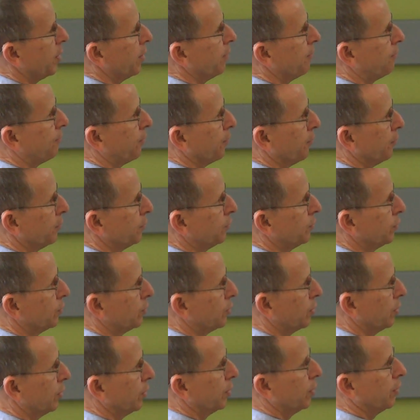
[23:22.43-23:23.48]
If they're
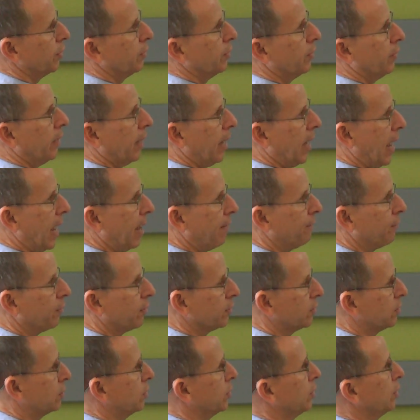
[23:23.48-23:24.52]
interested in the
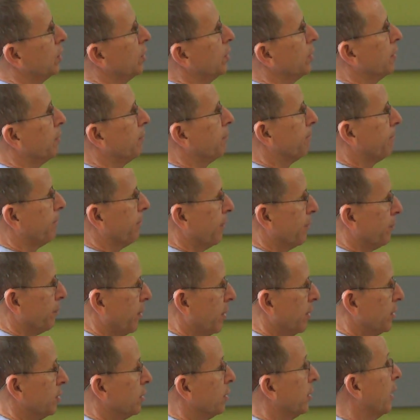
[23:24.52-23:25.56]
advocacy and the
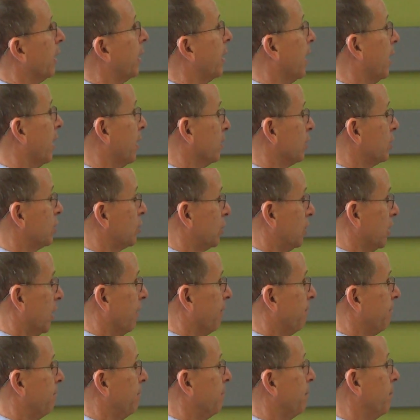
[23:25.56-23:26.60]
fundraising, that kind of
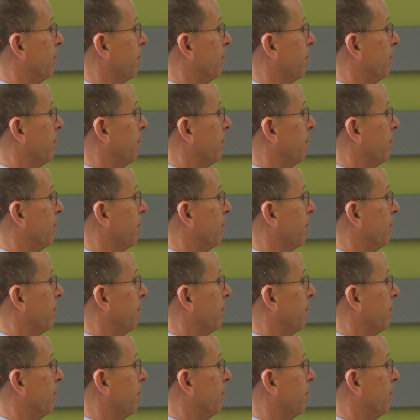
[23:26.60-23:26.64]
stuff